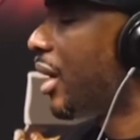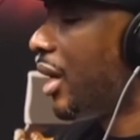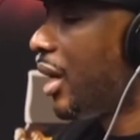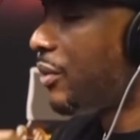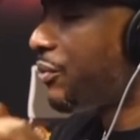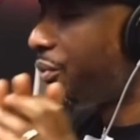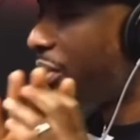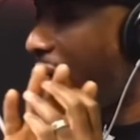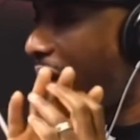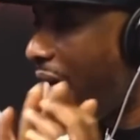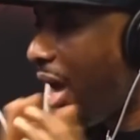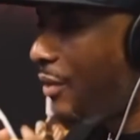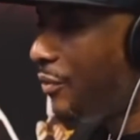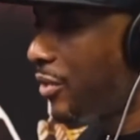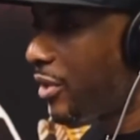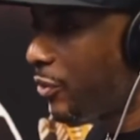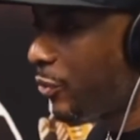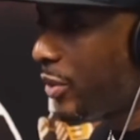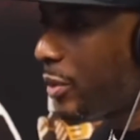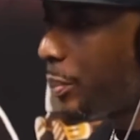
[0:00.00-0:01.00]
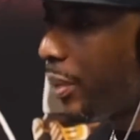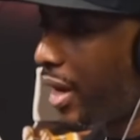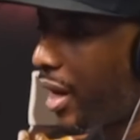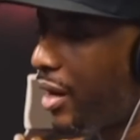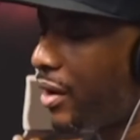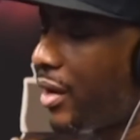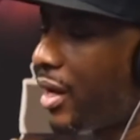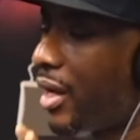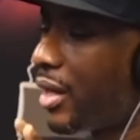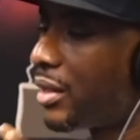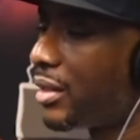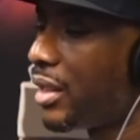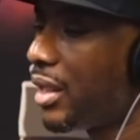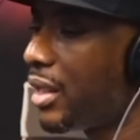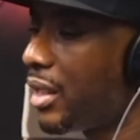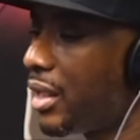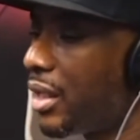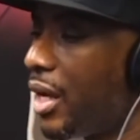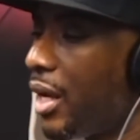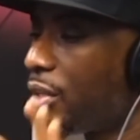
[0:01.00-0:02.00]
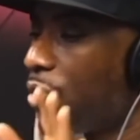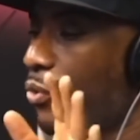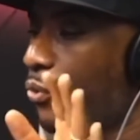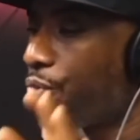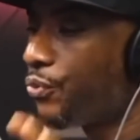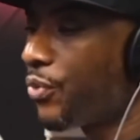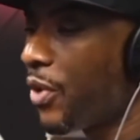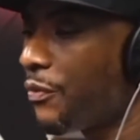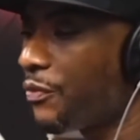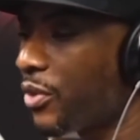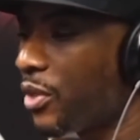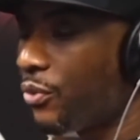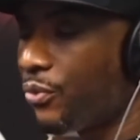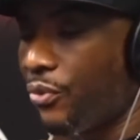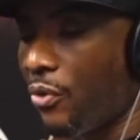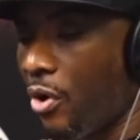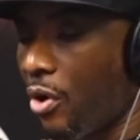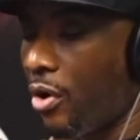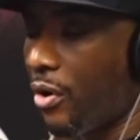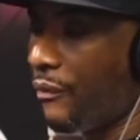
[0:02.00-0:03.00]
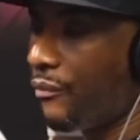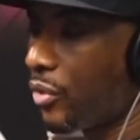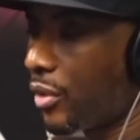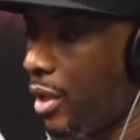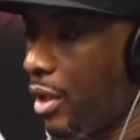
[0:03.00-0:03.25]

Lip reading: and forever to repair. Diddy, you 54.